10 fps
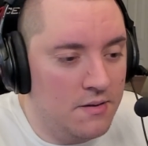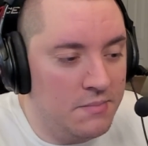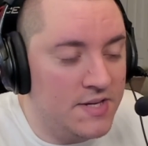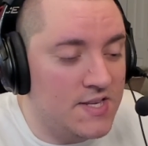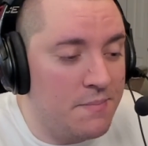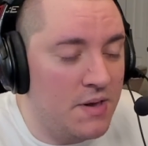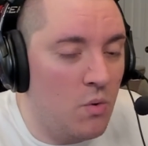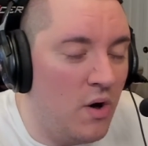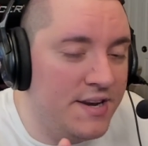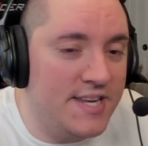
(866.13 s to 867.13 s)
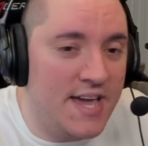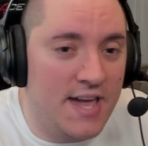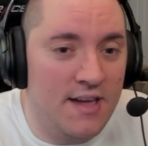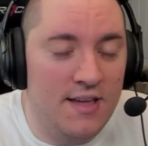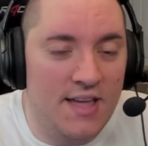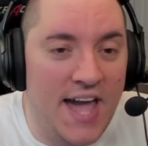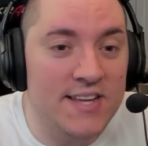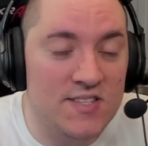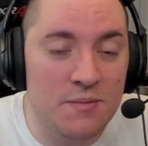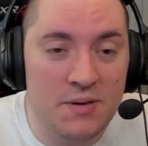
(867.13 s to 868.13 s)
Me skipping one day
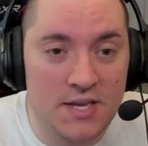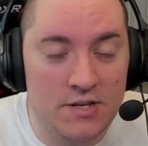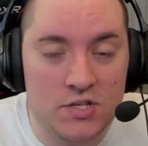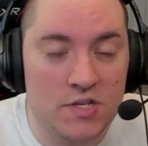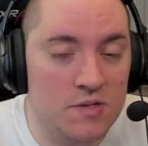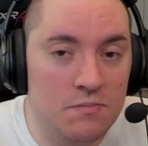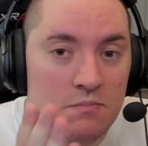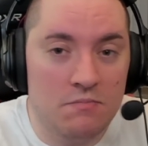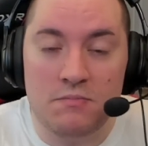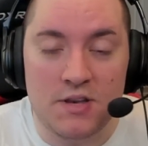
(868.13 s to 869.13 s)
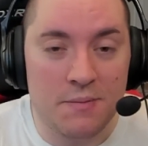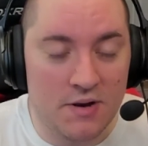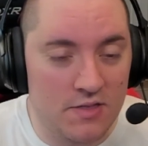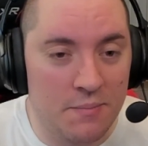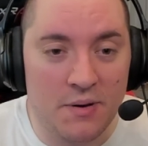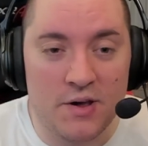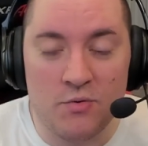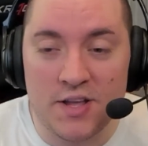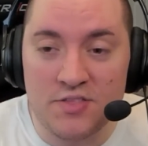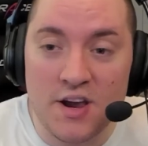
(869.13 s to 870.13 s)
has to be just nip it in the butt
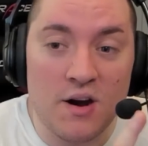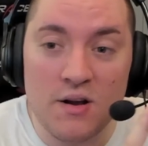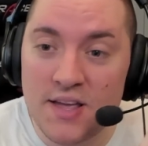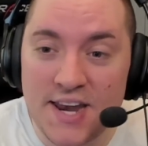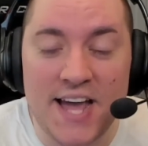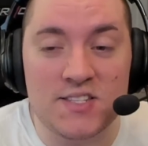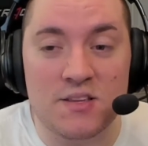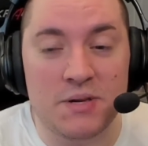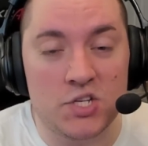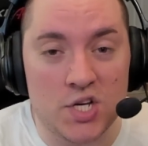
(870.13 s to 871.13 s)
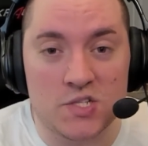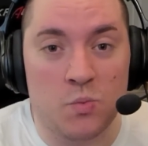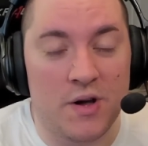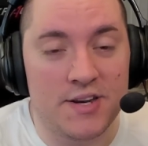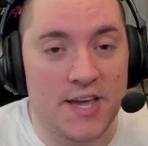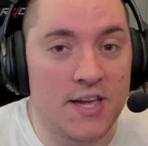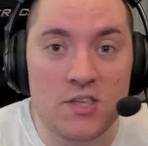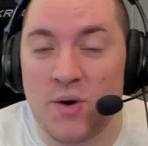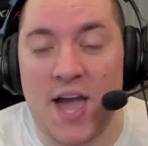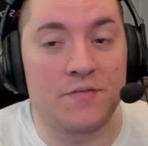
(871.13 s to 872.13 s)
right there. It has to be just one day.
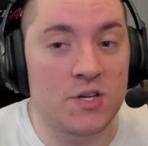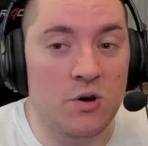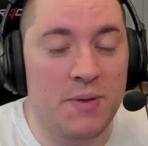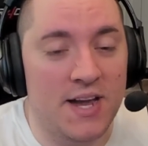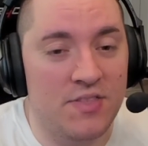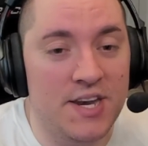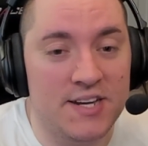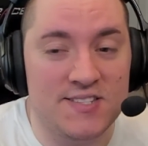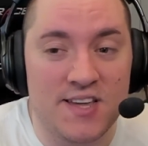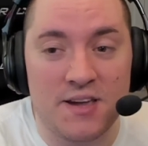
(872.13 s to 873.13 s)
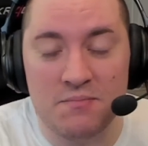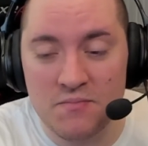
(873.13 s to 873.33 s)
You have to go back the next day.